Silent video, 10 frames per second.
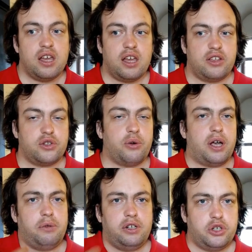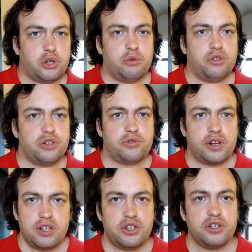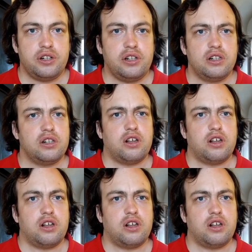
So I will show the traditional